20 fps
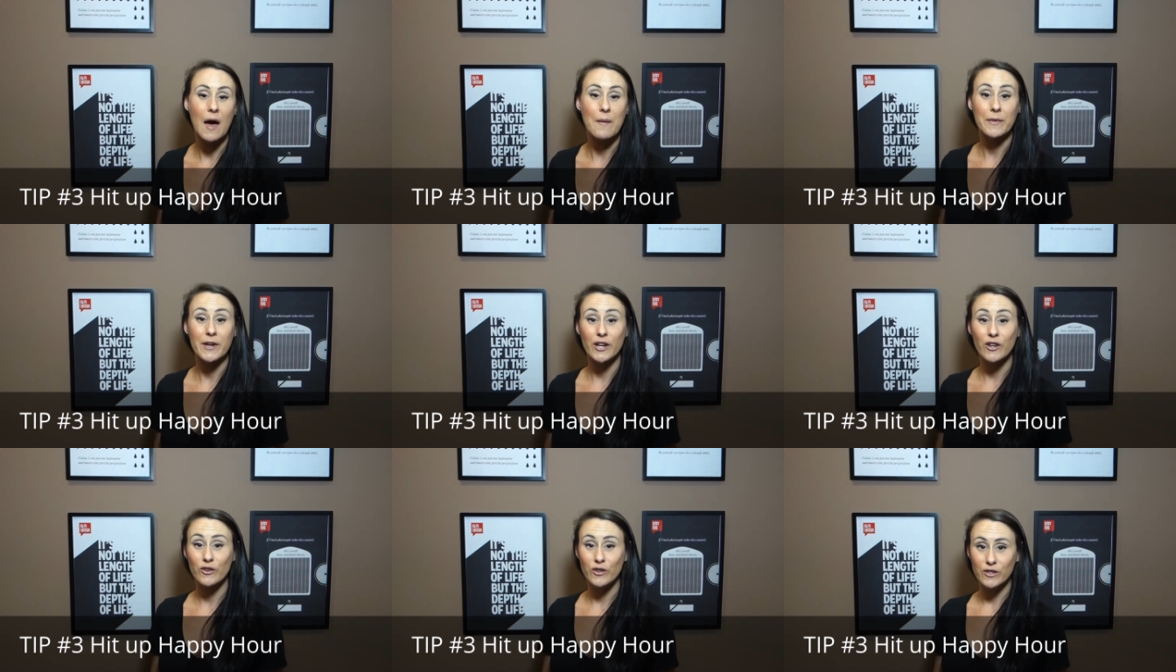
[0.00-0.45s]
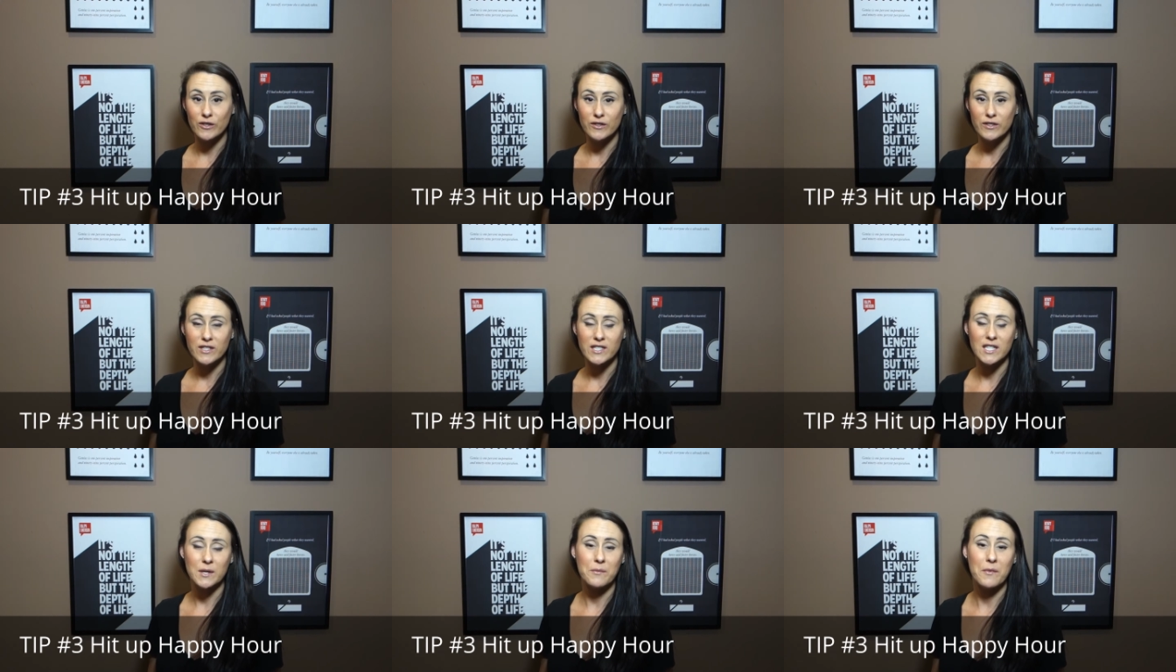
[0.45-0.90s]
I'm
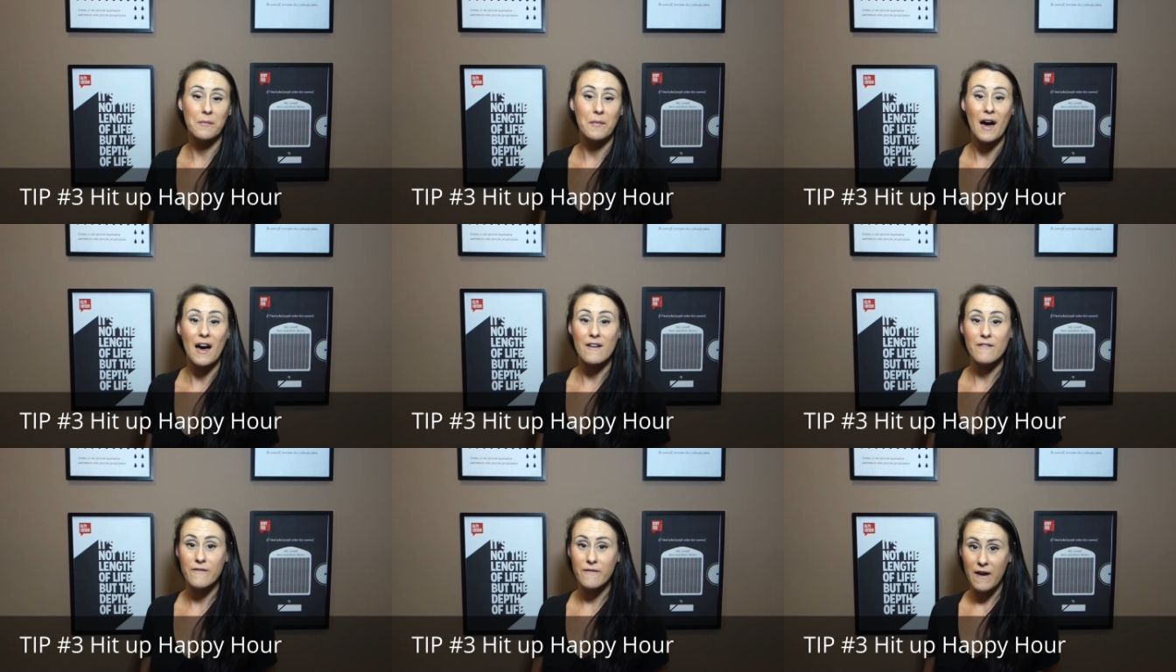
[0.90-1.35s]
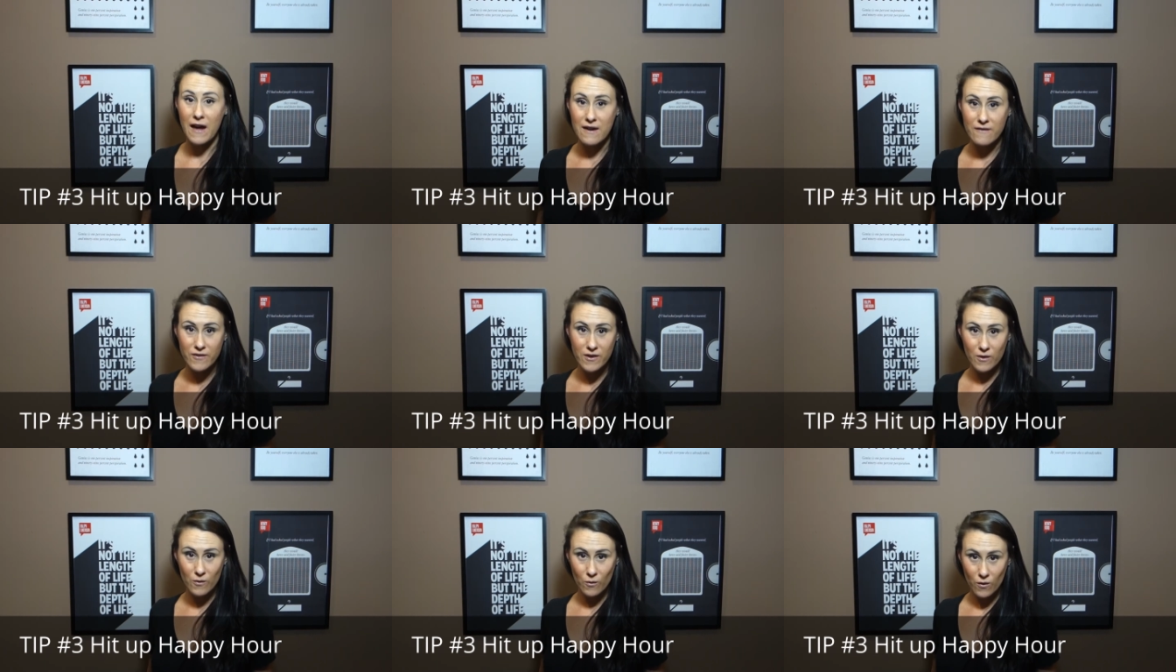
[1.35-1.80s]
including some of my
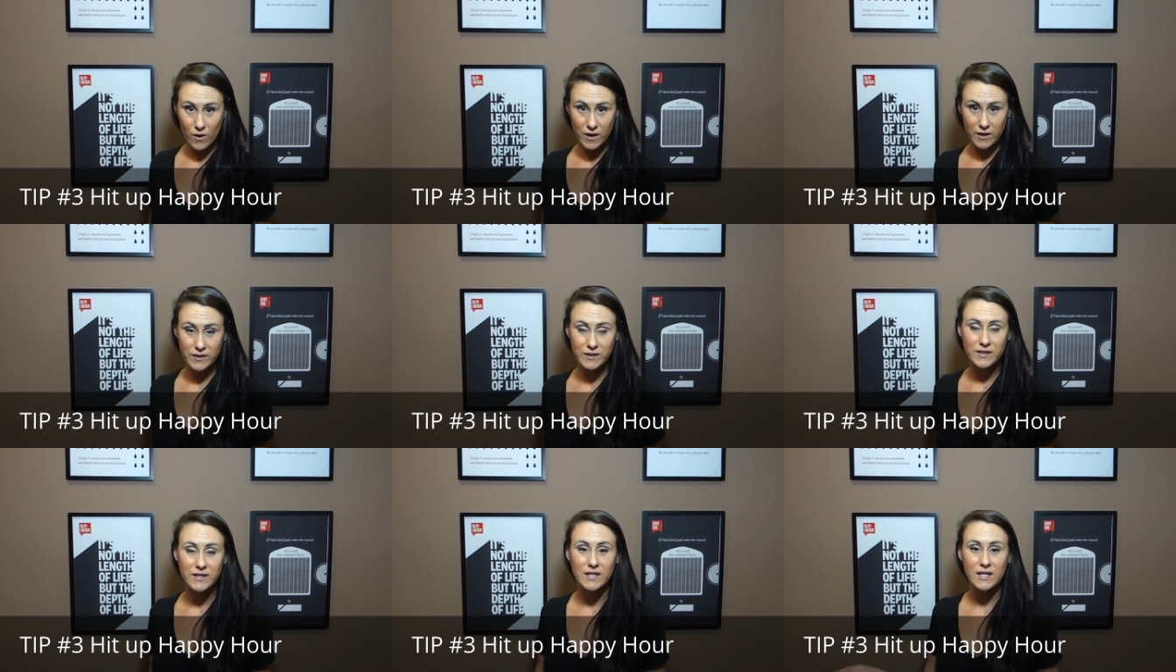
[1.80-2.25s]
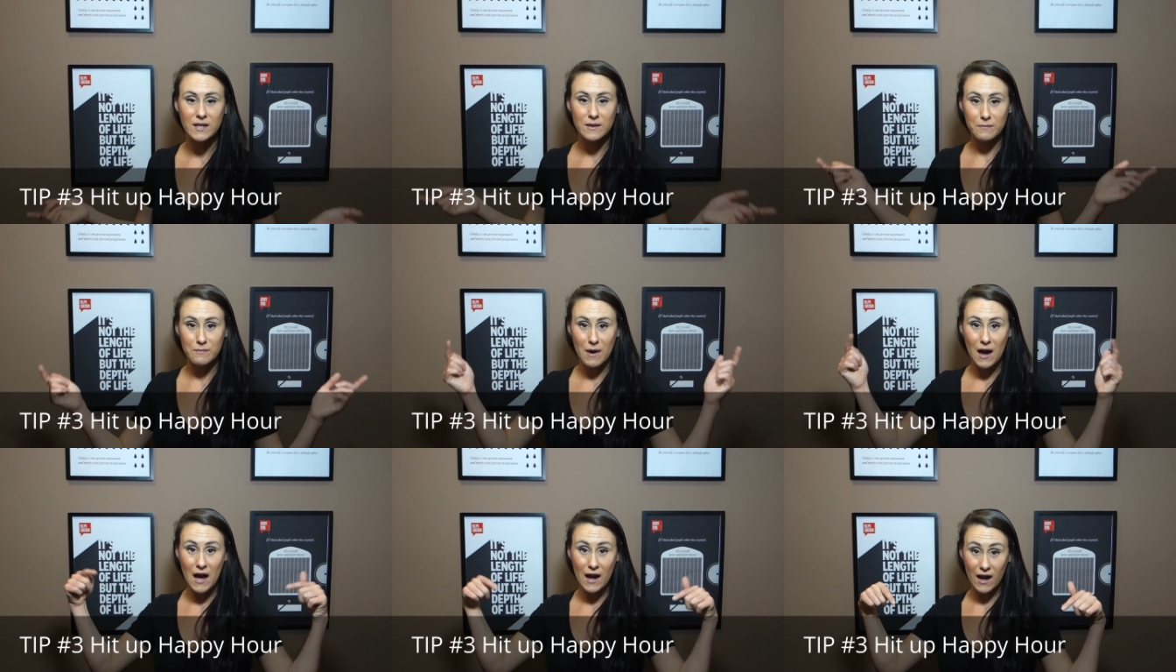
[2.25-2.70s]
favorite ones
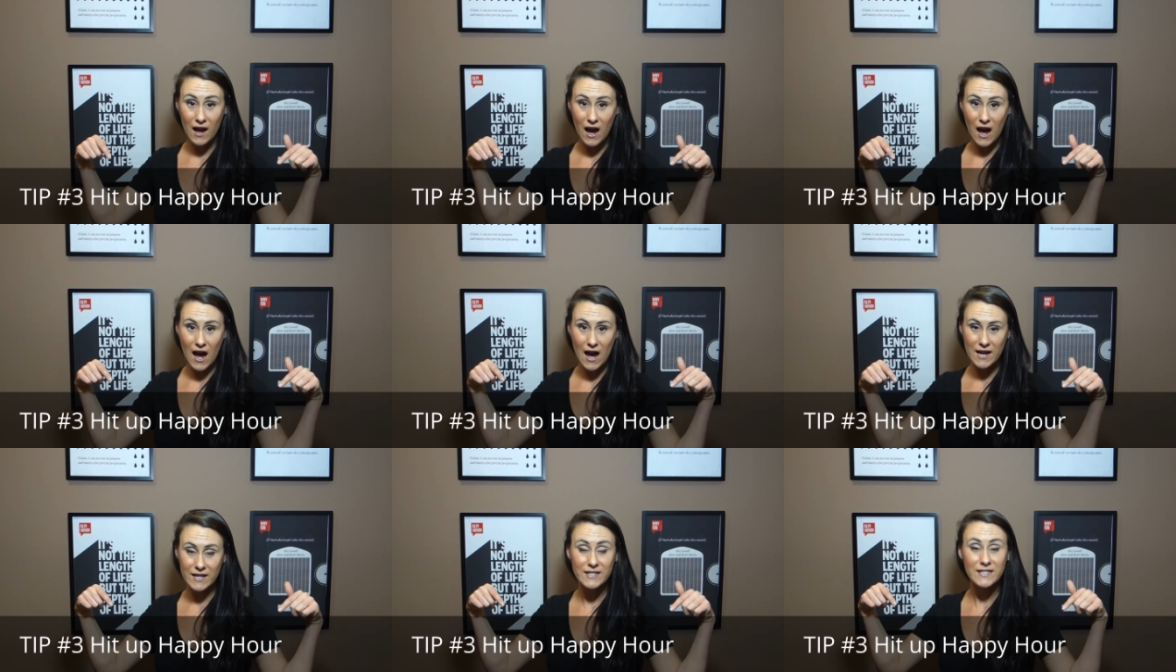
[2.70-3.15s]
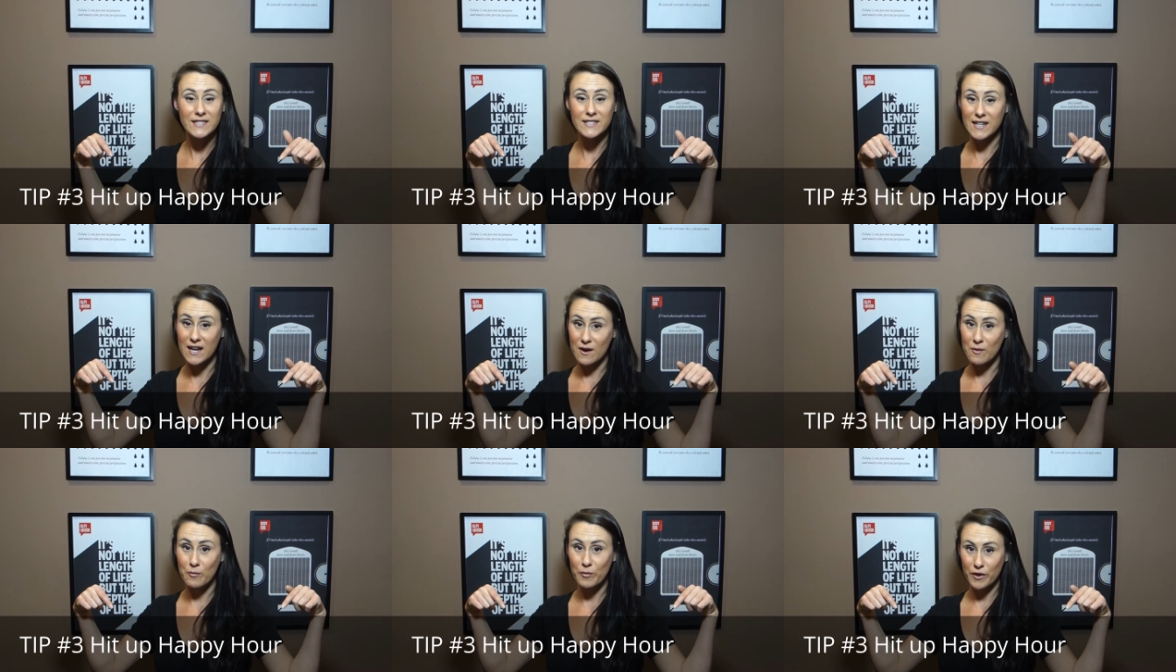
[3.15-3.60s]
in my guide
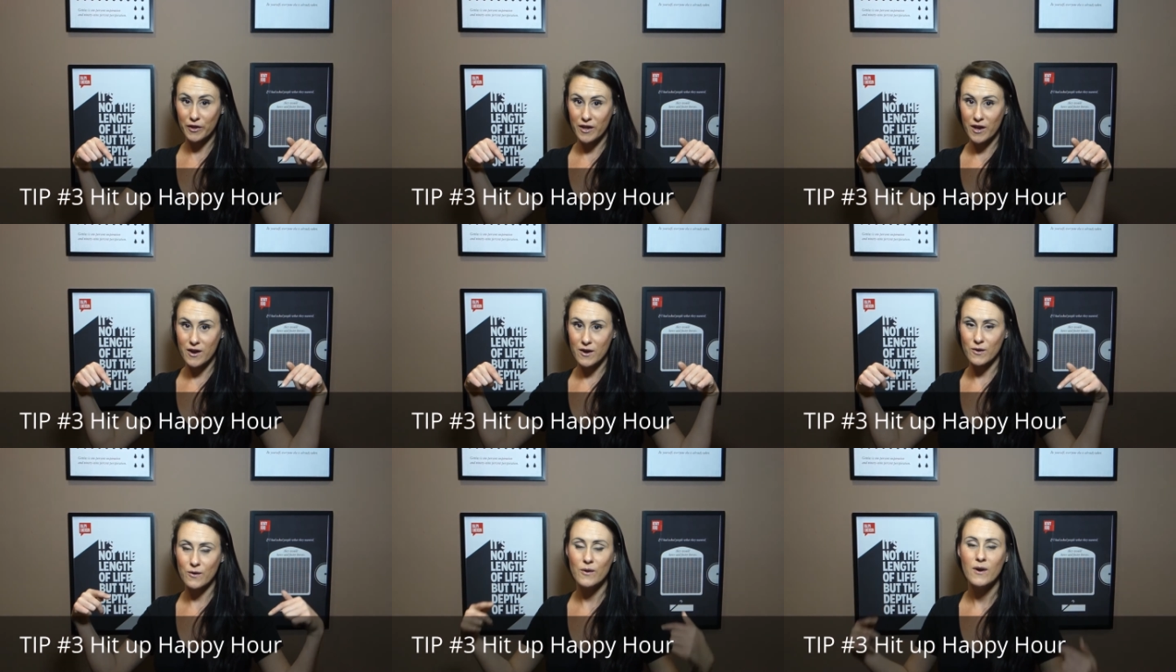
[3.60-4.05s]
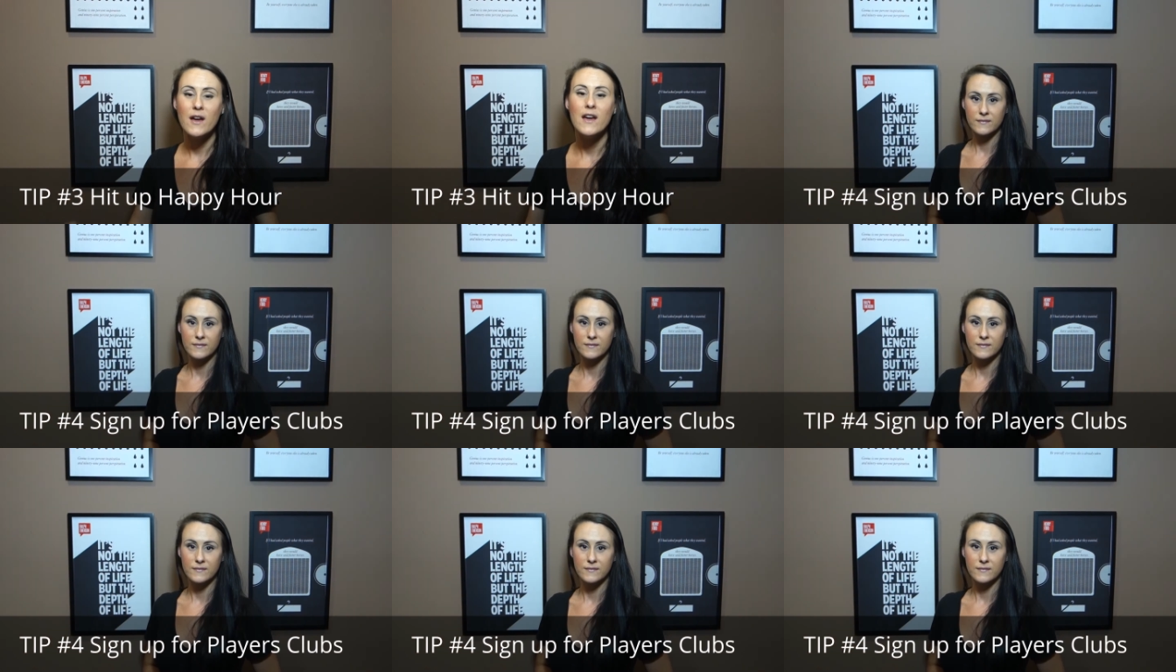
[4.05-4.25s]
down below.